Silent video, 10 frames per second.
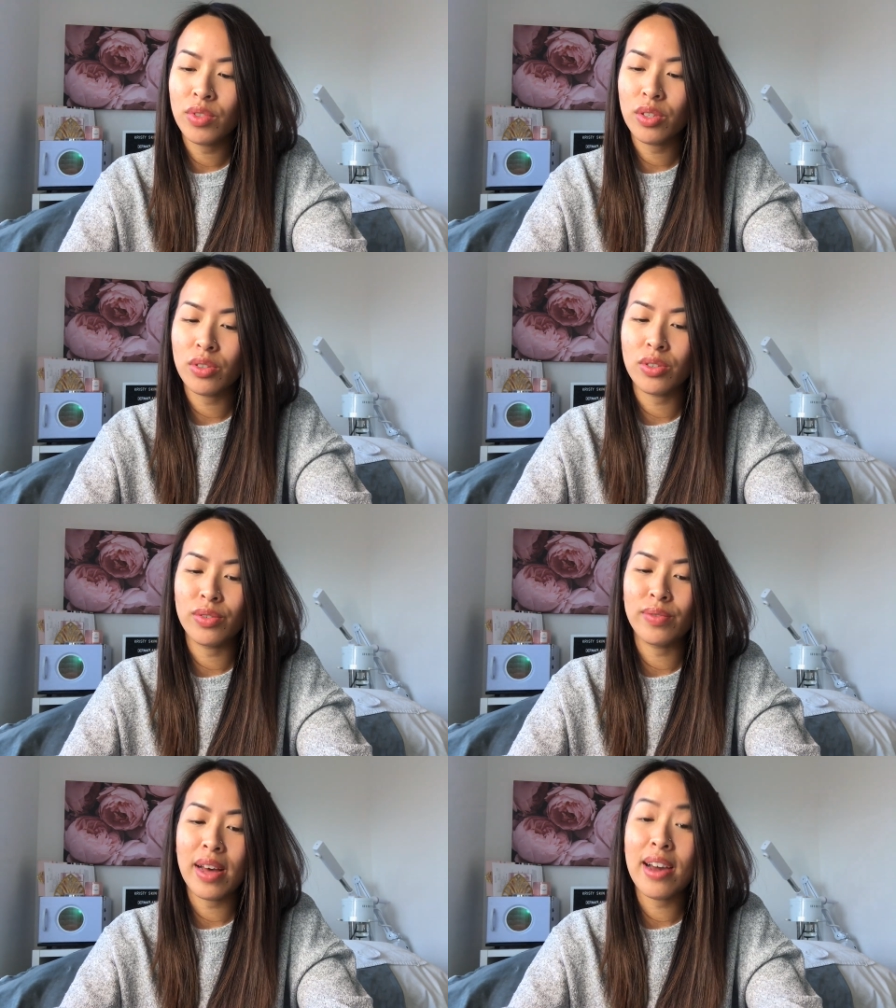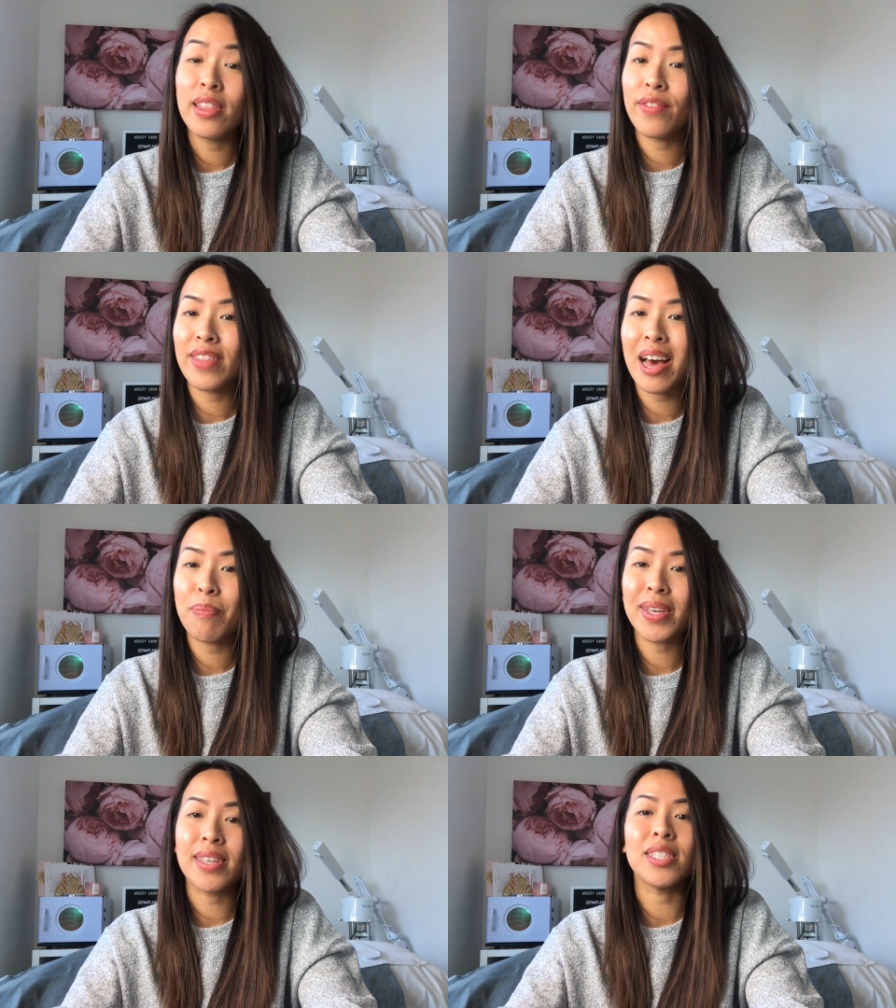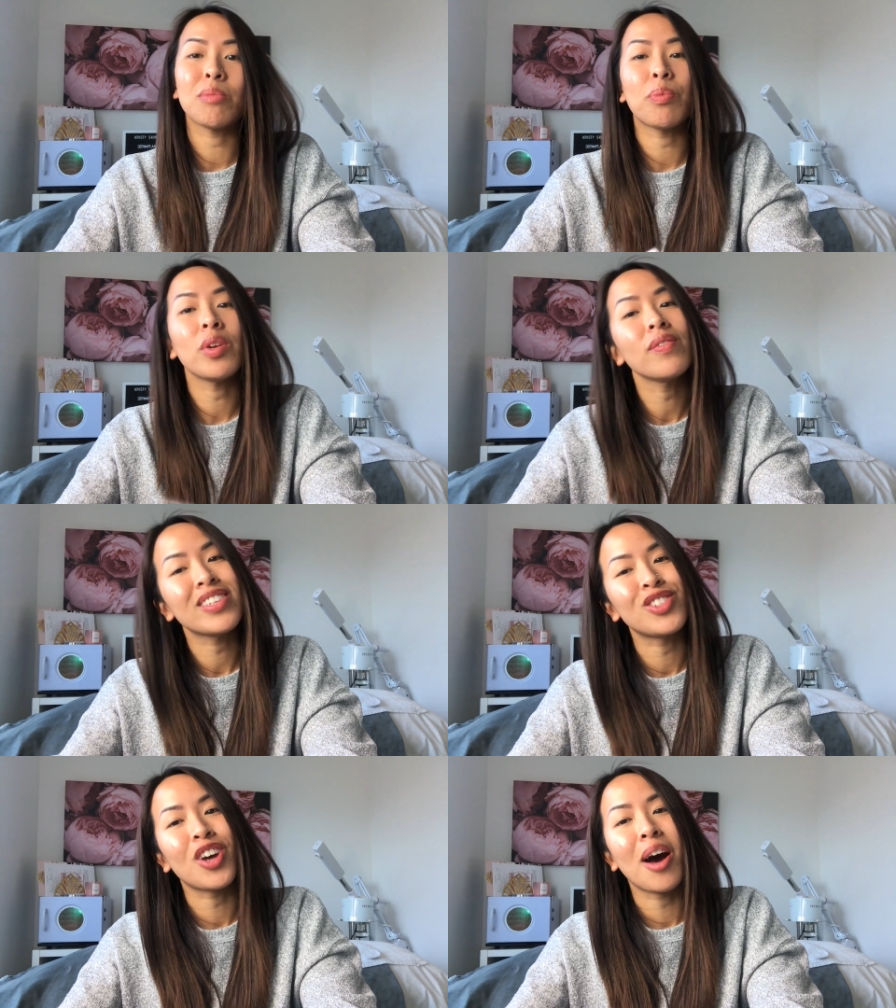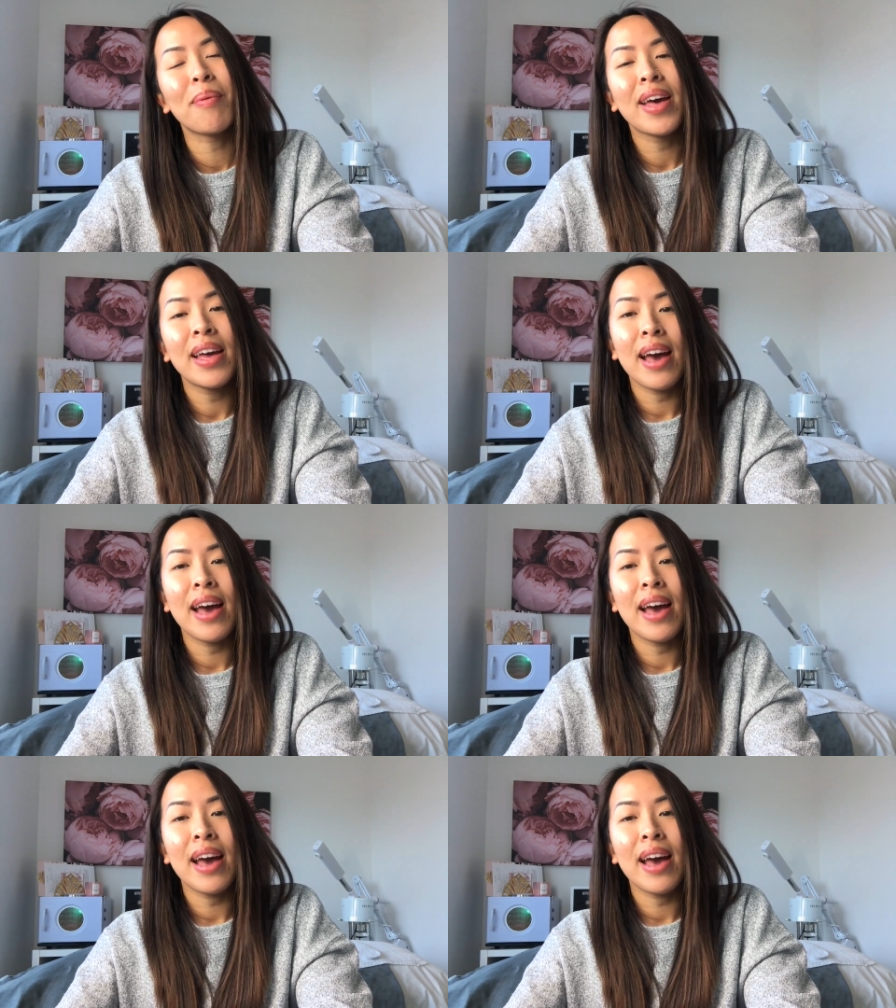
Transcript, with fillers: So I love that because my previous job,